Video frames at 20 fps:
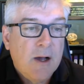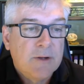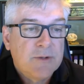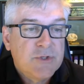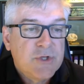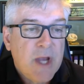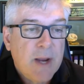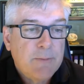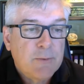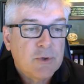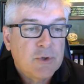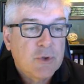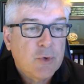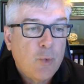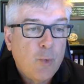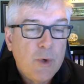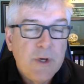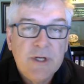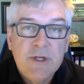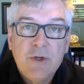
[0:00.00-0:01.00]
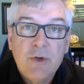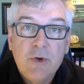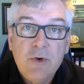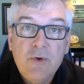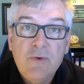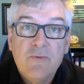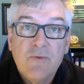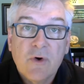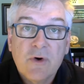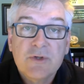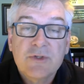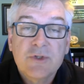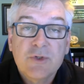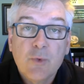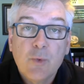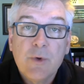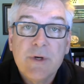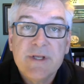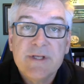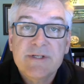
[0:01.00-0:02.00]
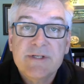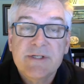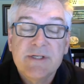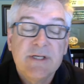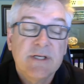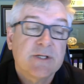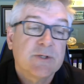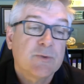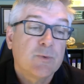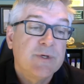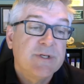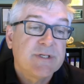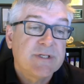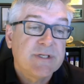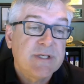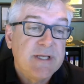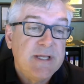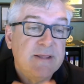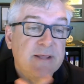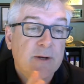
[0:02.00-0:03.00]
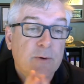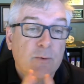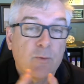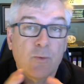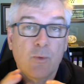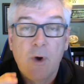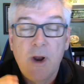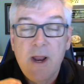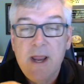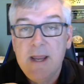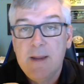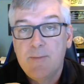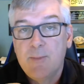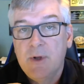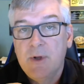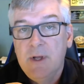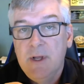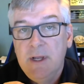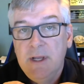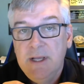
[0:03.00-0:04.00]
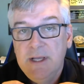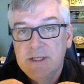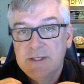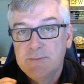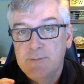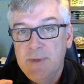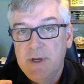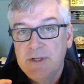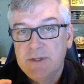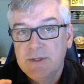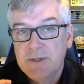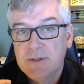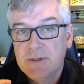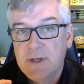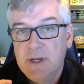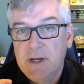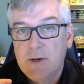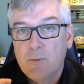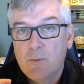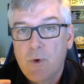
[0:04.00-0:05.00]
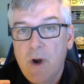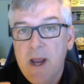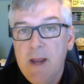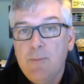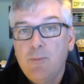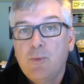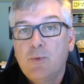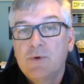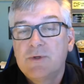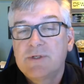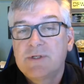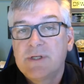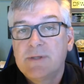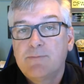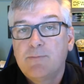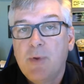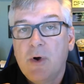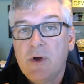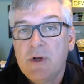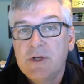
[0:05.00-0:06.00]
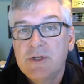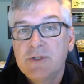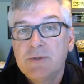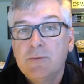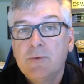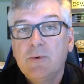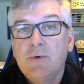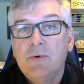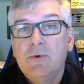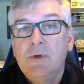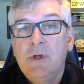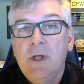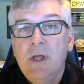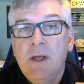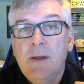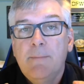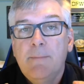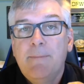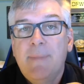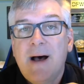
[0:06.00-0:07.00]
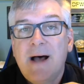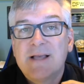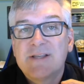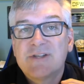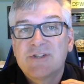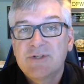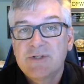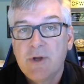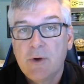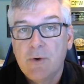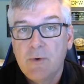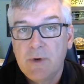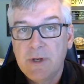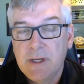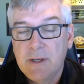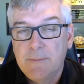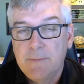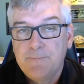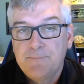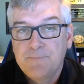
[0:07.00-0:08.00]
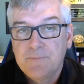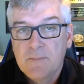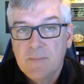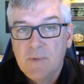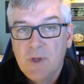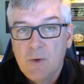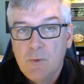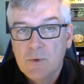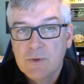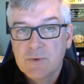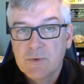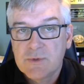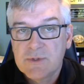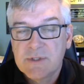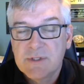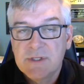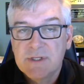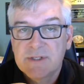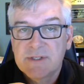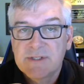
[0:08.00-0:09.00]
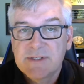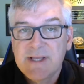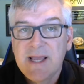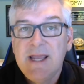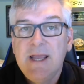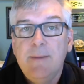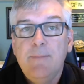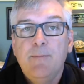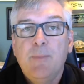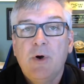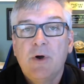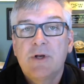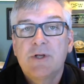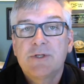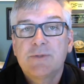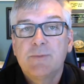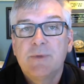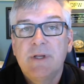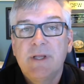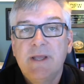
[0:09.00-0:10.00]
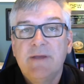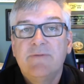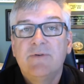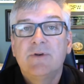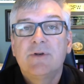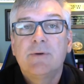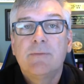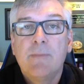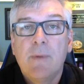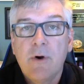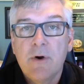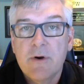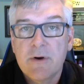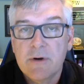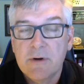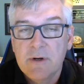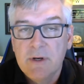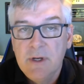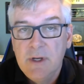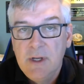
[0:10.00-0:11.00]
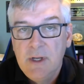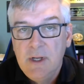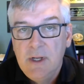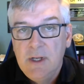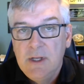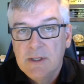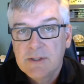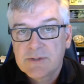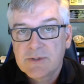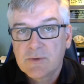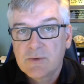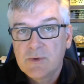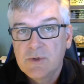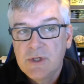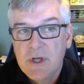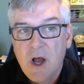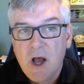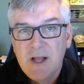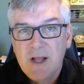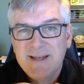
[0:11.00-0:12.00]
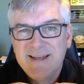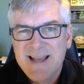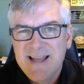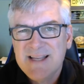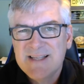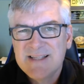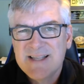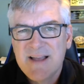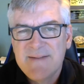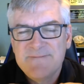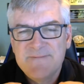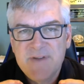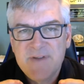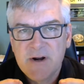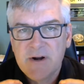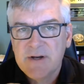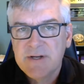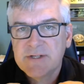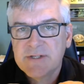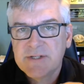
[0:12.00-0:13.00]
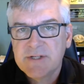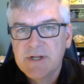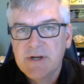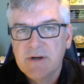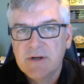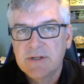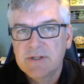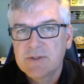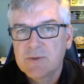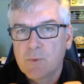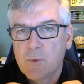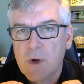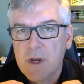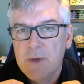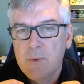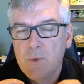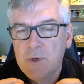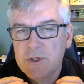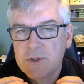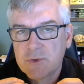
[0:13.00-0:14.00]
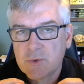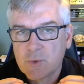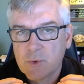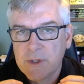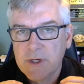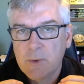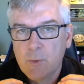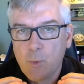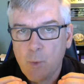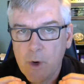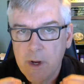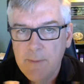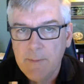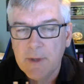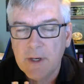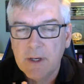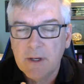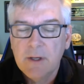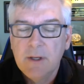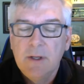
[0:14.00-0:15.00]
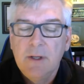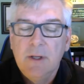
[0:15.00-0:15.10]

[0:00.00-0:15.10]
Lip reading: Chapter 22 verse 26, we see that rape is mentioned, and rape was punishable by stoning, which was the same punishment given to murder. So God takes that very serious, the way we treat women.